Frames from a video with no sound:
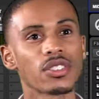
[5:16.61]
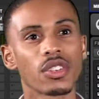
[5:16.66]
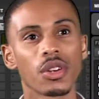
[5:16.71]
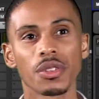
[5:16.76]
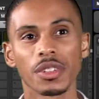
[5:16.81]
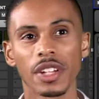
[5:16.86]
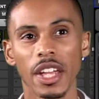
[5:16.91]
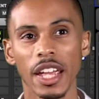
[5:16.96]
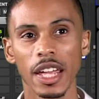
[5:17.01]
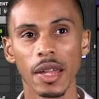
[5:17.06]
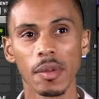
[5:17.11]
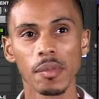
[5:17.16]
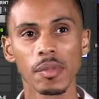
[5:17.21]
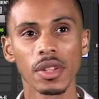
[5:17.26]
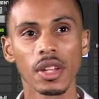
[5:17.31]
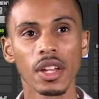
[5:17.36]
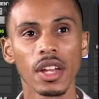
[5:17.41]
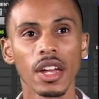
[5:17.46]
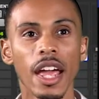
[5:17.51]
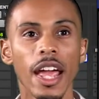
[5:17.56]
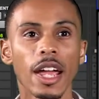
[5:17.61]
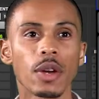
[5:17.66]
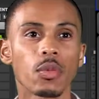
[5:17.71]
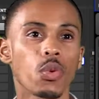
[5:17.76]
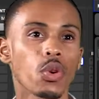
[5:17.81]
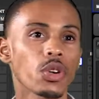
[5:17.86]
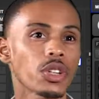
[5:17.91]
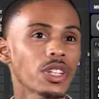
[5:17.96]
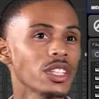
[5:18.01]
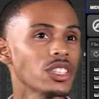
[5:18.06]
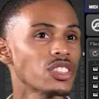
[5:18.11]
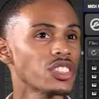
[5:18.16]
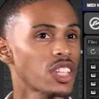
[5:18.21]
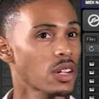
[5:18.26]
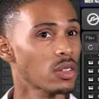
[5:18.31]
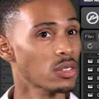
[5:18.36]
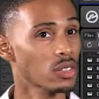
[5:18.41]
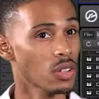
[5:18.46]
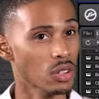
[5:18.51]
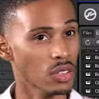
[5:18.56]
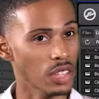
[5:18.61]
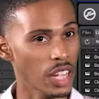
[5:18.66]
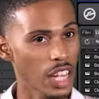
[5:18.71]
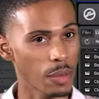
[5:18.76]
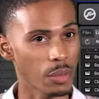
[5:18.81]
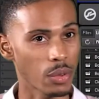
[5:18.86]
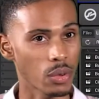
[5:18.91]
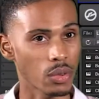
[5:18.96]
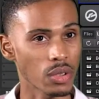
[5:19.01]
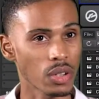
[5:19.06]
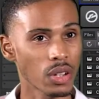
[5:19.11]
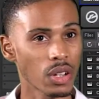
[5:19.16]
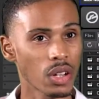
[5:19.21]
are named and working channels are labeled.